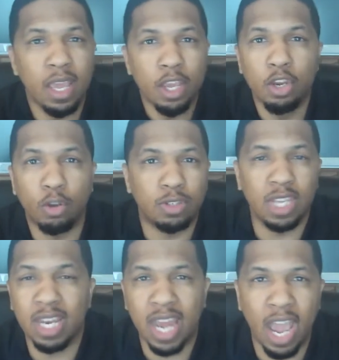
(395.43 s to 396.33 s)
you know,
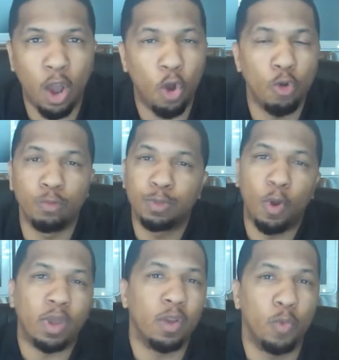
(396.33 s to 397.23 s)
sitting at home,
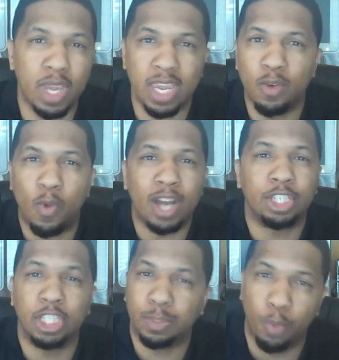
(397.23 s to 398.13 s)
smoking weed and
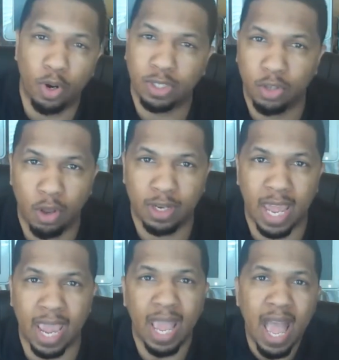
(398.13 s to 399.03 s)
watching sports all
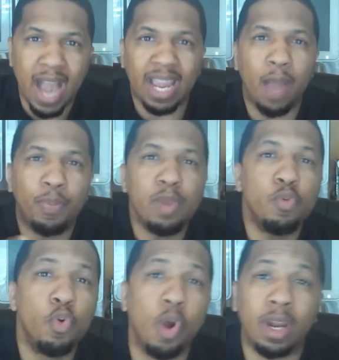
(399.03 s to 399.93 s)
day. I got people
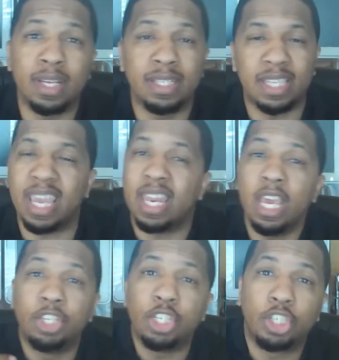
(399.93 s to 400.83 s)
who are content
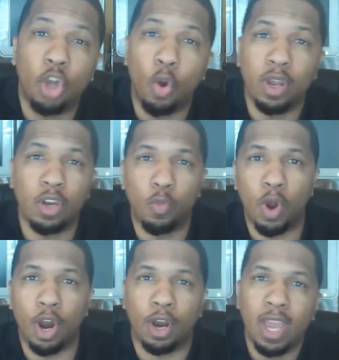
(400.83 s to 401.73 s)
just going to
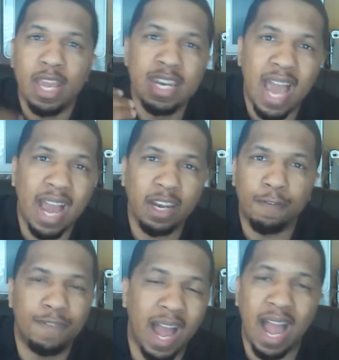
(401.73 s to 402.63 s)
work 9 to
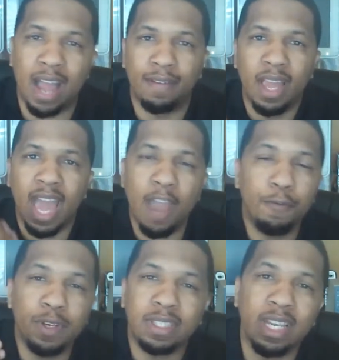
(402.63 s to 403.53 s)
5
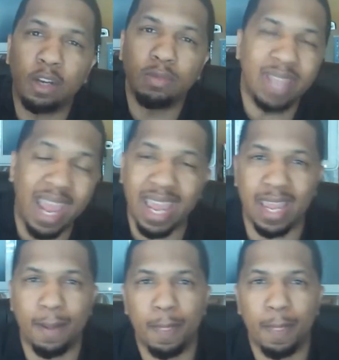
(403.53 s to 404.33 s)
every single day.